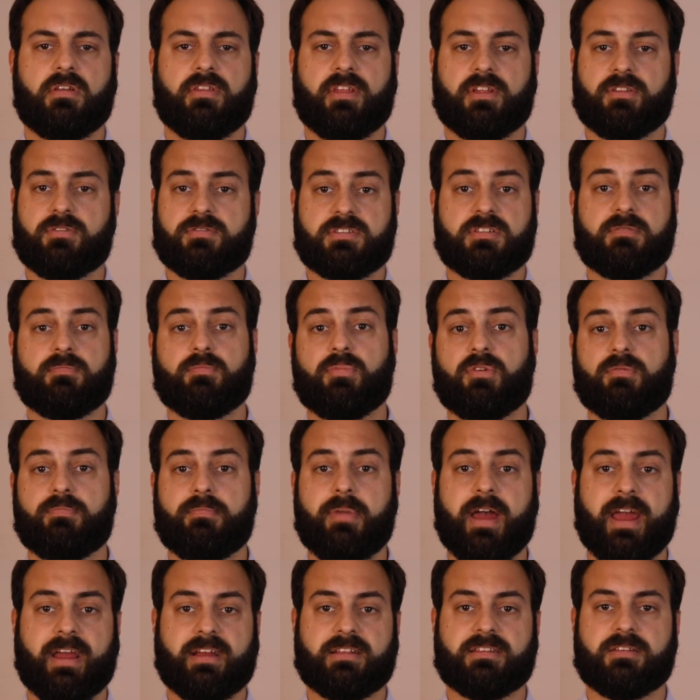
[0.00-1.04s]
than a simple
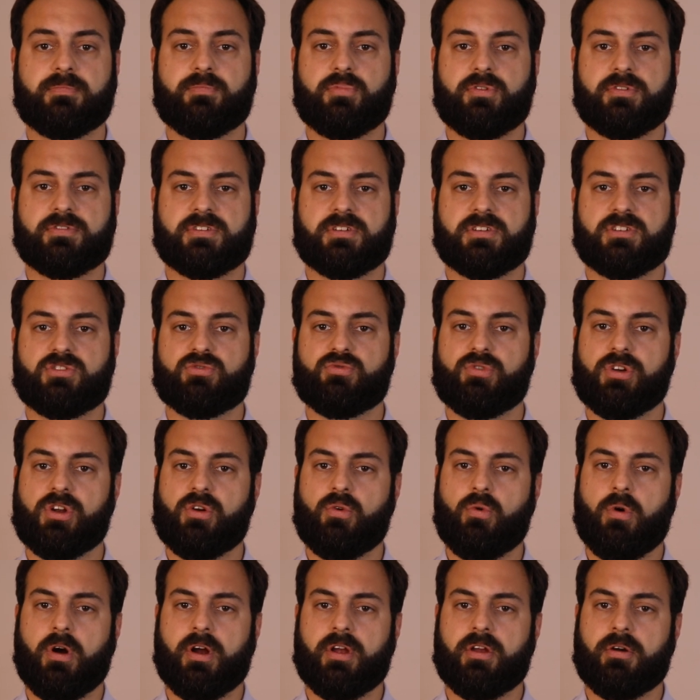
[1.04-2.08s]
bank deposit
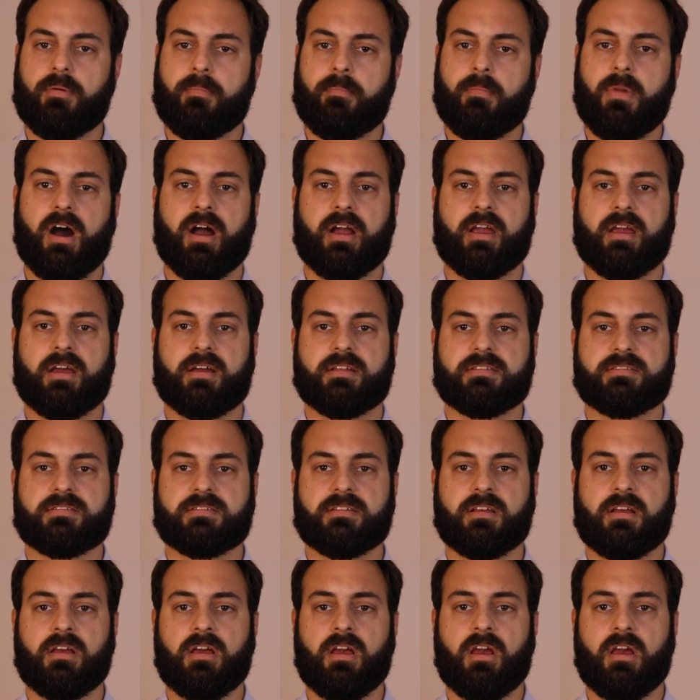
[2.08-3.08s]
require markets,